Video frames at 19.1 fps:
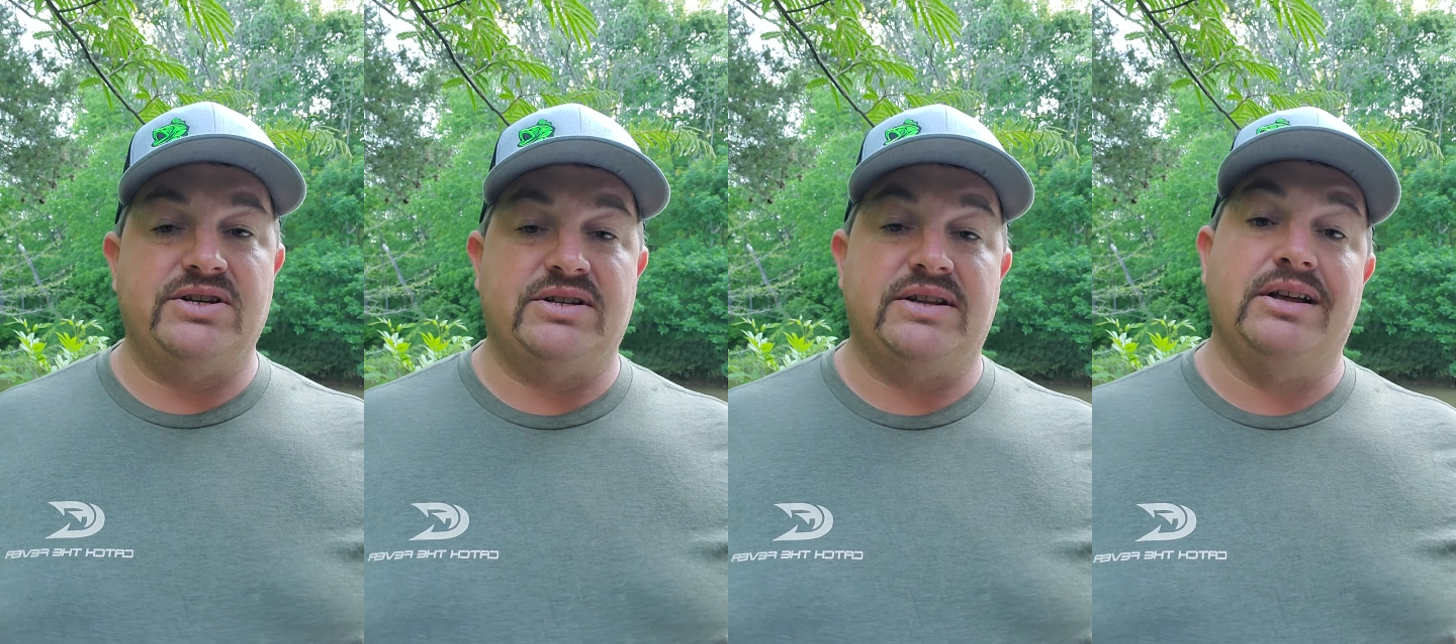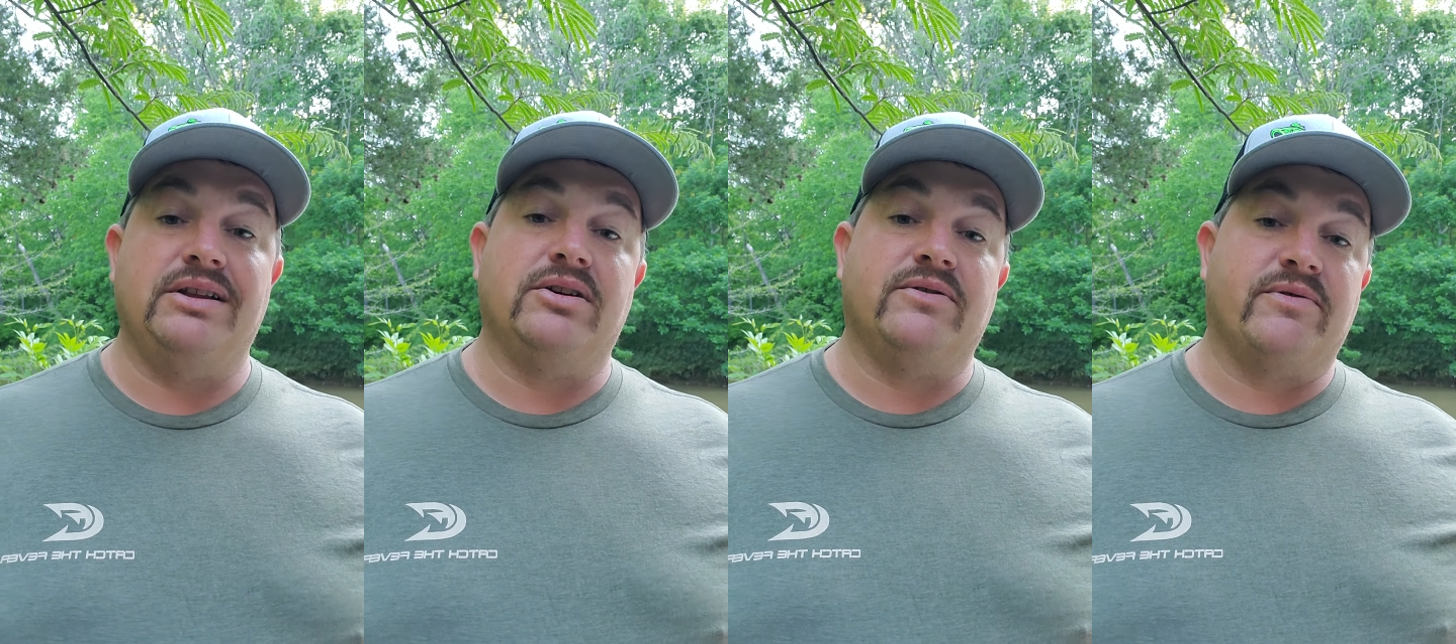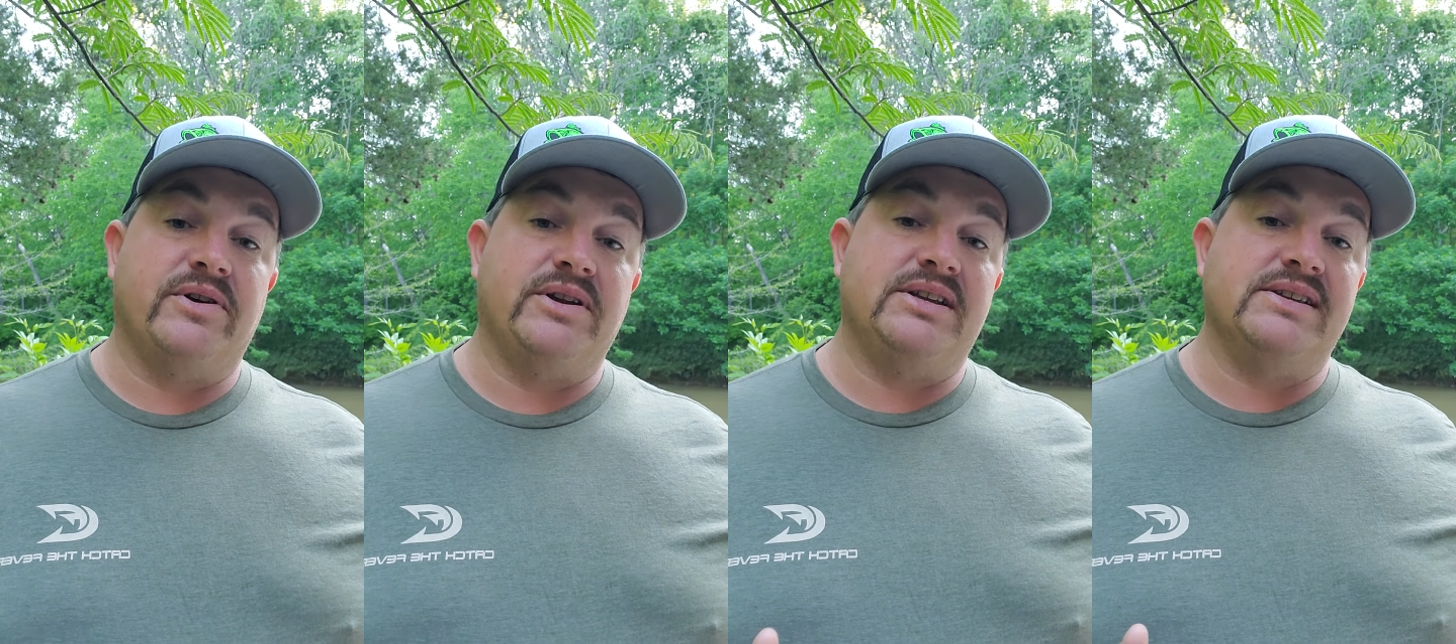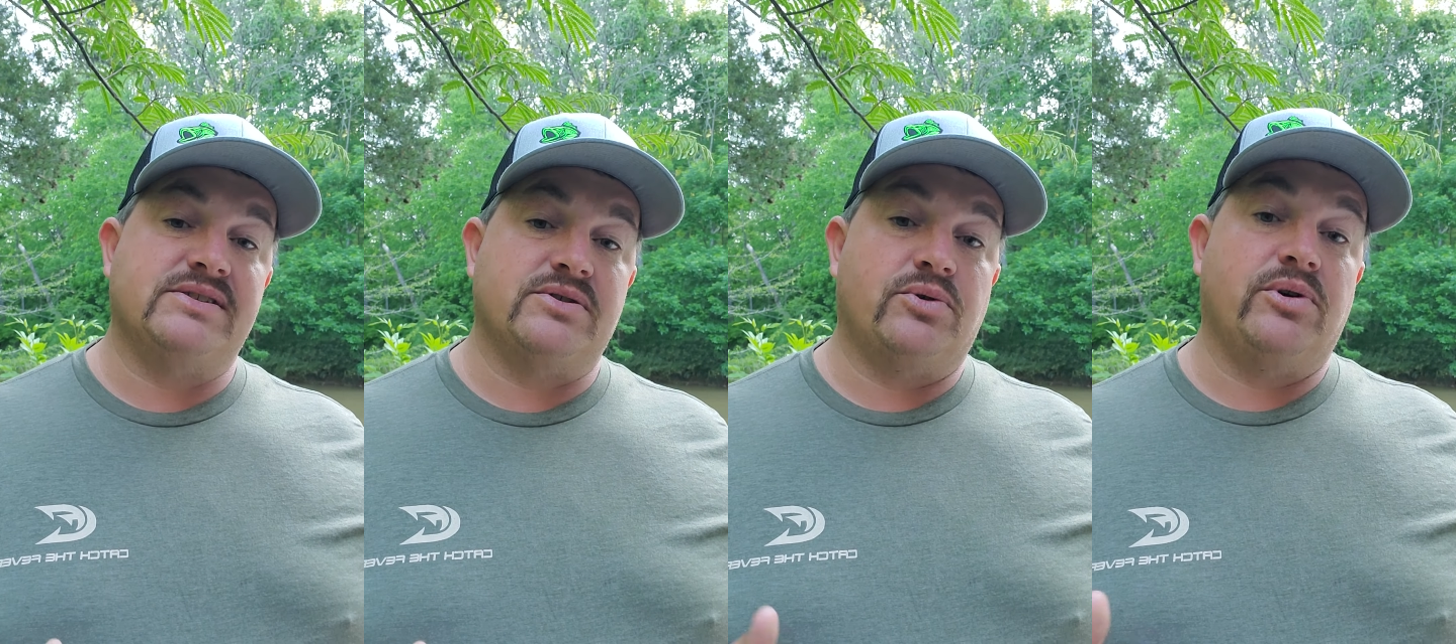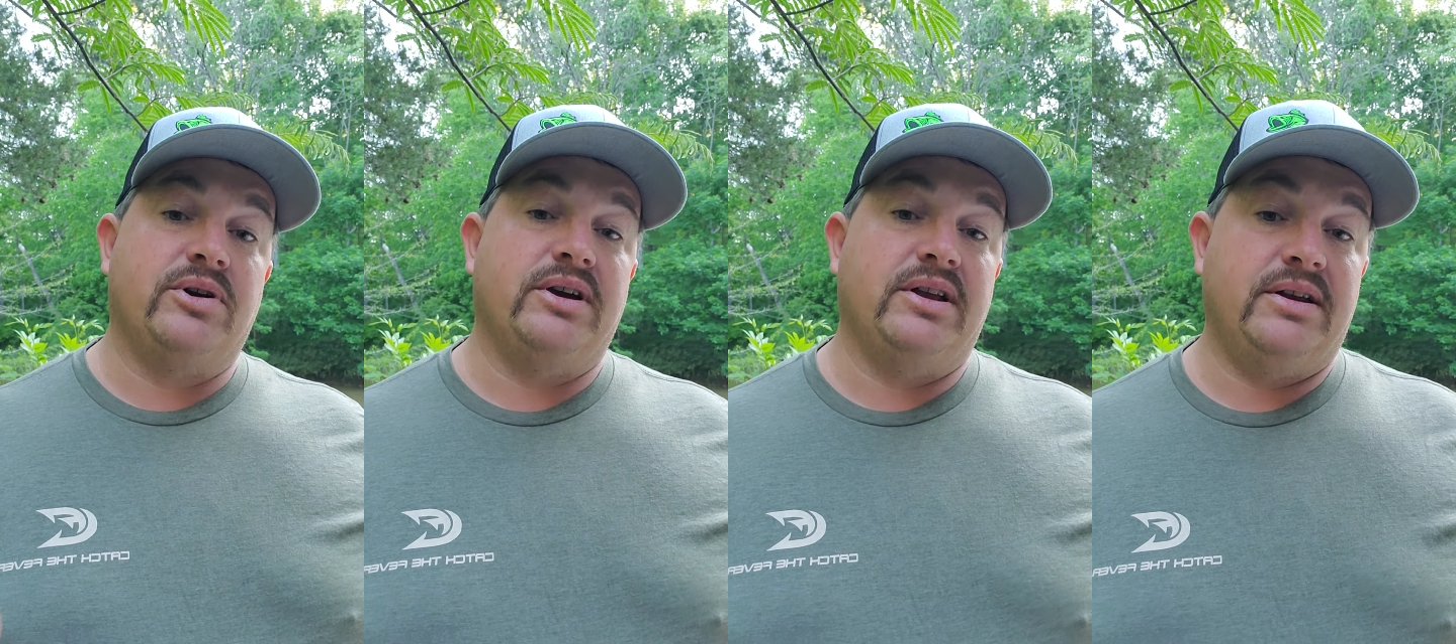they look for
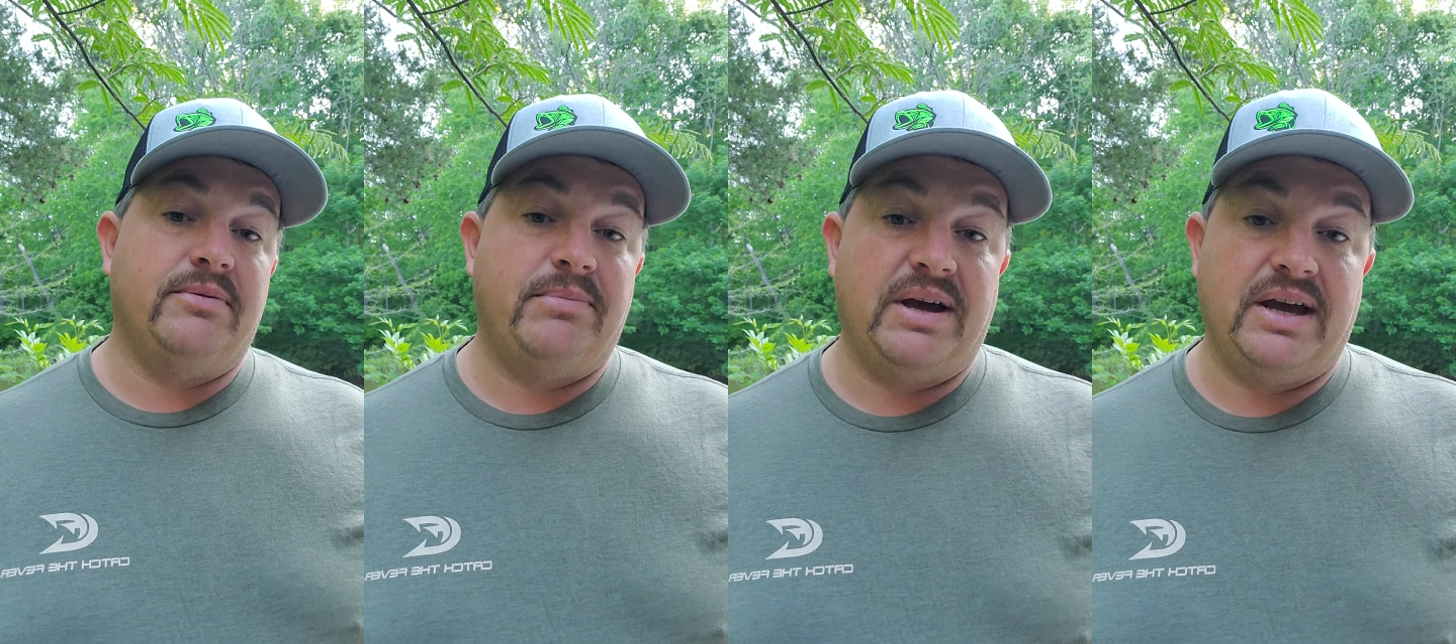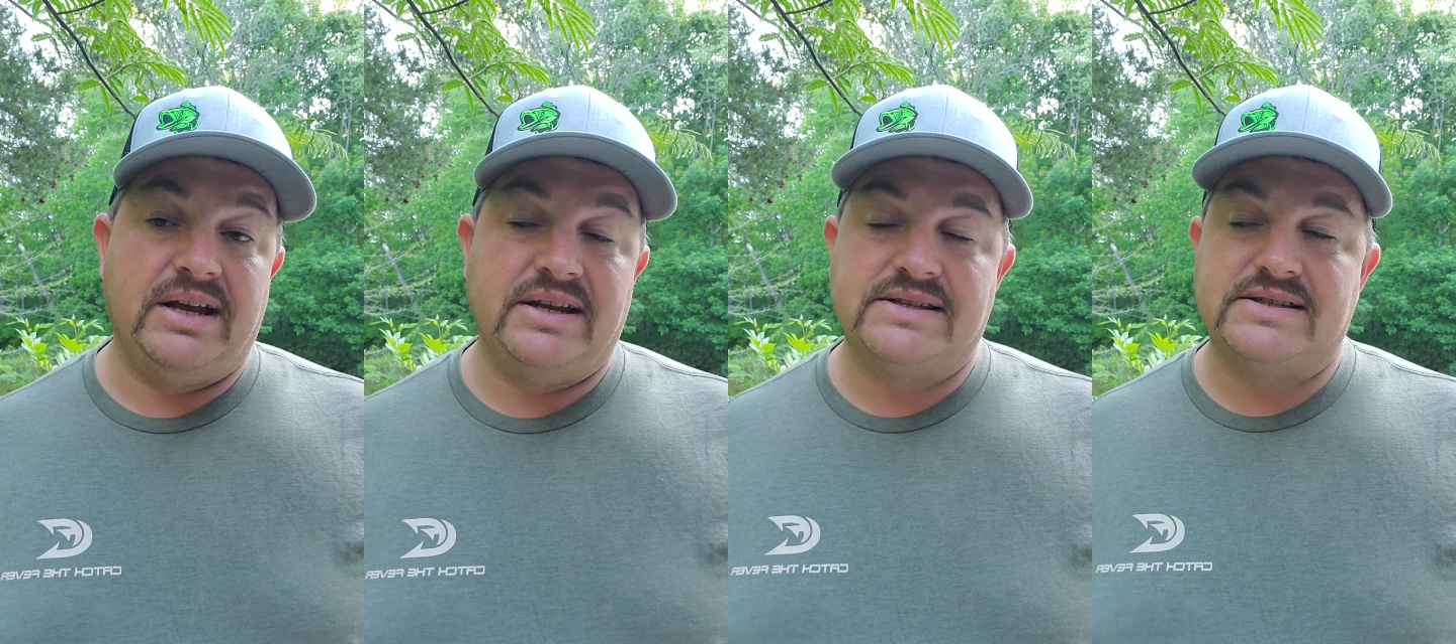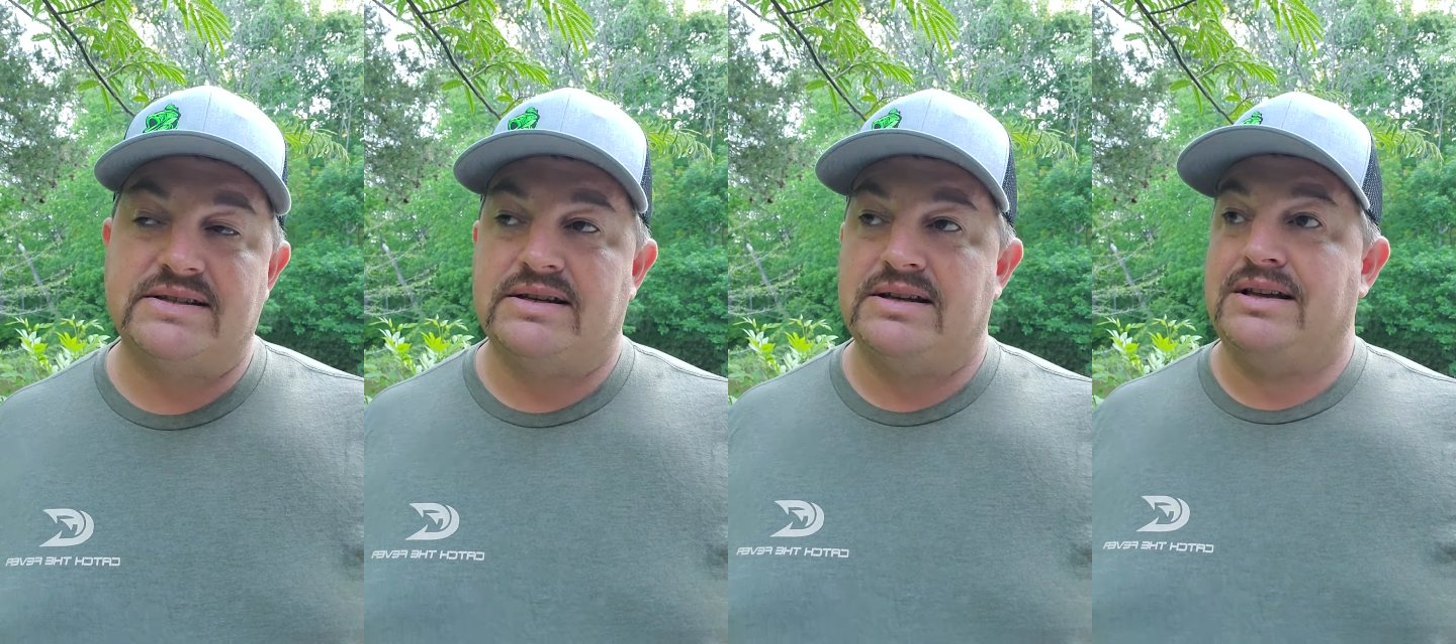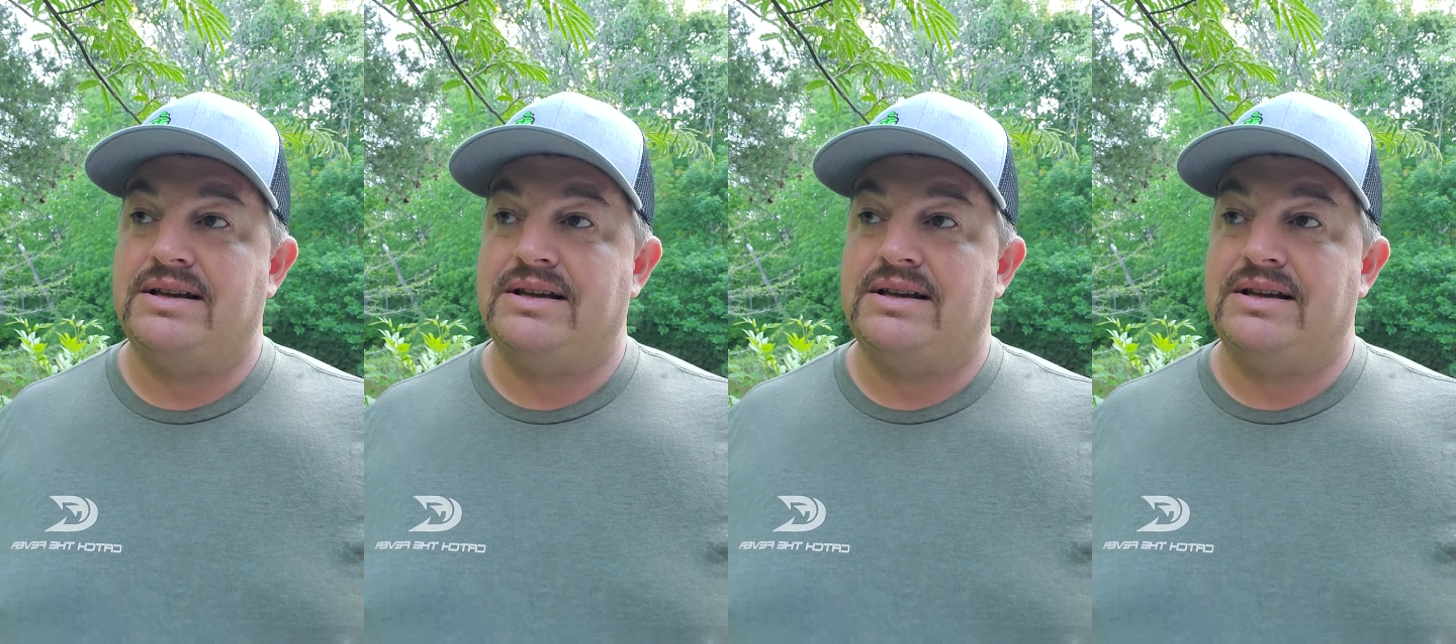disoriented baits.